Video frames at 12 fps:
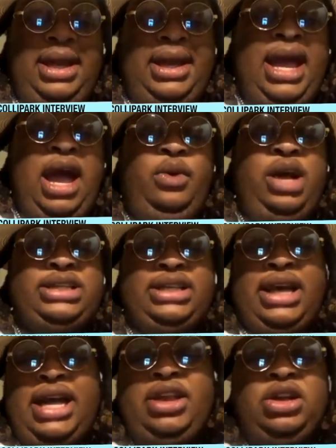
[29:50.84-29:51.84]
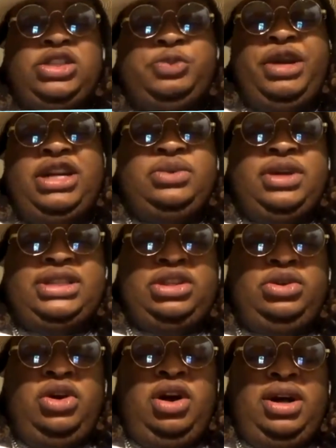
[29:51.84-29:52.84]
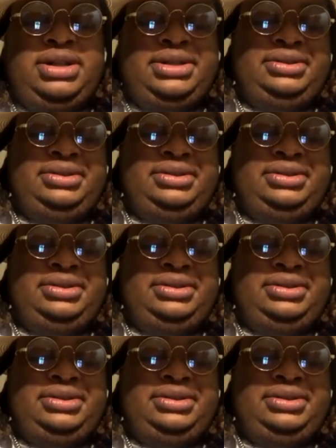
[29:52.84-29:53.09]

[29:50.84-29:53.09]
how your experience was in New Orleans?